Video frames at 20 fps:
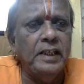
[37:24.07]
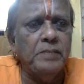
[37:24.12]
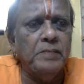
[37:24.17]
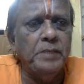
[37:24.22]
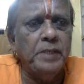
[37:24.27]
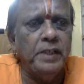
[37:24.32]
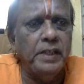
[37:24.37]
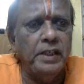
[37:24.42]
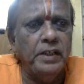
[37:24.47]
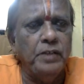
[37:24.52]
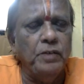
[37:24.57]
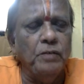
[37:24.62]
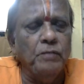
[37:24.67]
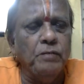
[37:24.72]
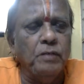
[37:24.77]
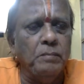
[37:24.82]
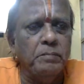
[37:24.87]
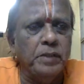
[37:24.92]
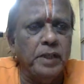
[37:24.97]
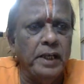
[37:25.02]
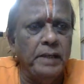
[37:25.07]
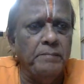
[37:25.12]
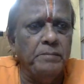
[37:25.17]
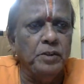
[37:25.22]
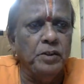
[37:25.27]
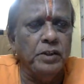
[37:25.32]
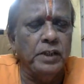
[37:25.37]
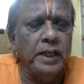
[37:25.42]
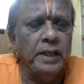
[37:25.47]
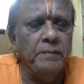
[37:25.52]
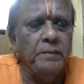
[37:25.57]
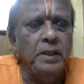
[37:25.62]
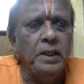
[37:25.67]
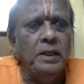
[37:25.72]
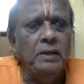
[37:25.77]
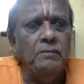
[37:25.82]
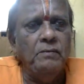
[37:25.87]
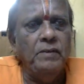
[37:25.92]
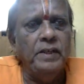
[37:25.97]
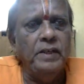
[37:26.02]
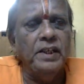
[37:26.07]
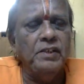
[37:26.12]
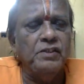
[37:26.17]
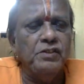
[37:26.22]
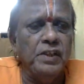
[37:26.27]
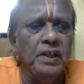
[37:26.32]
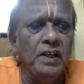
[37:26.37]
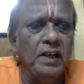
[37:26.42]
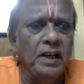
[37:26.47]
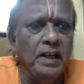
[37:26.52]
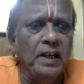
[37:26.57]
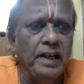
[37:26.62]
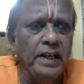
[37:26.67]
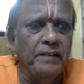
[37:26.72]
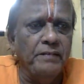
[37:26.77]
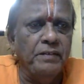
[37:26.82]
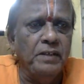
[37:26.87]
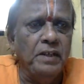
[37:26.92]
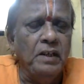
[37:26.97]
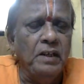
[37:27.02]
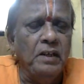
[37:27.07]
been renewed from time to time, whether it's still alive.